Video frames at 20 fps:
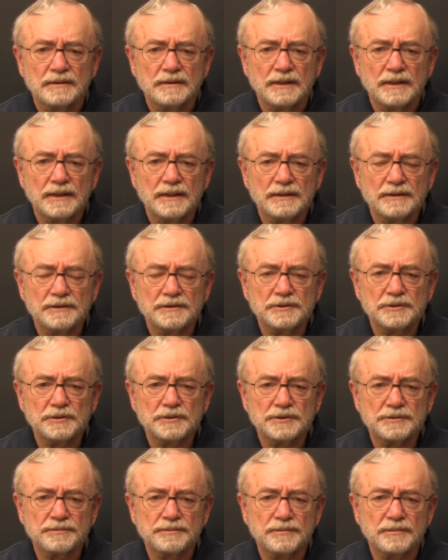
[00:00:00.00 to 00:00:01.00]
And the
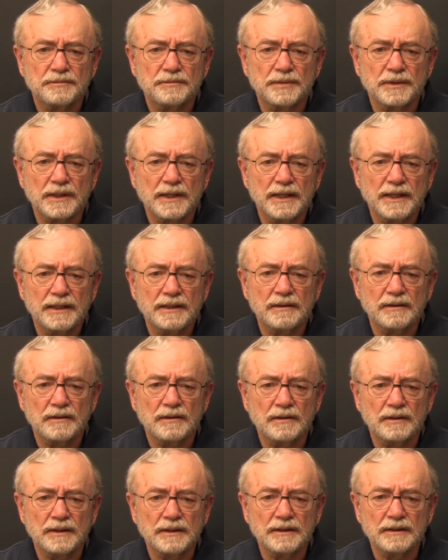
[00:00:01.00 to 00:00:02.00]
Jewish Brigade
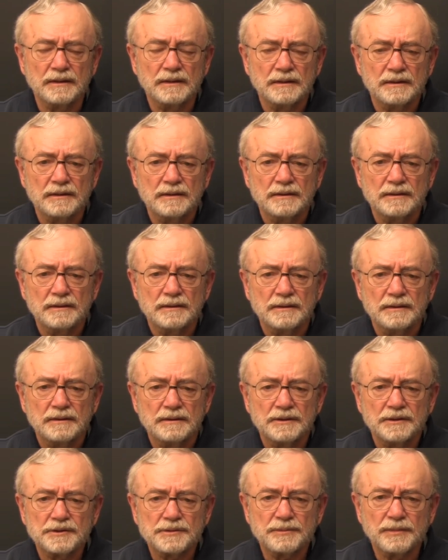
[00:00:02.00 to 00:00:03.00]
on
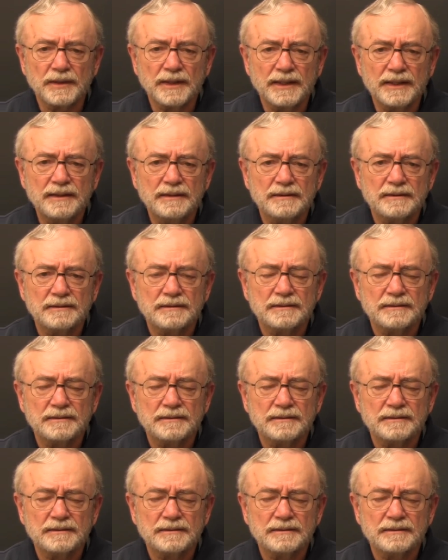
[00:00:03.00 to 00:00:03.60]
display.